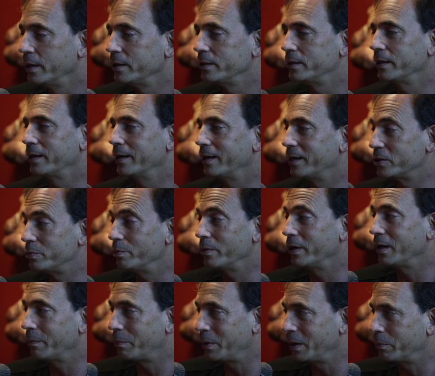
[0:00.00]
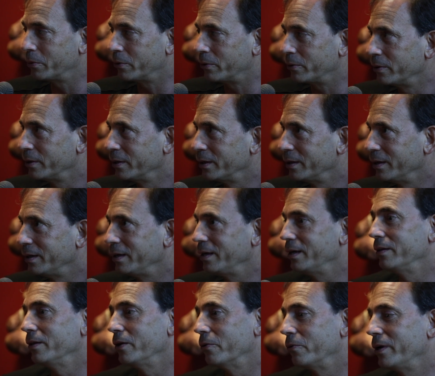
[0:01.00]
to get as many people
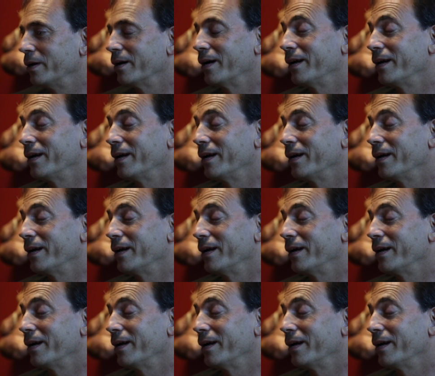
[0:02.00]
in the arena.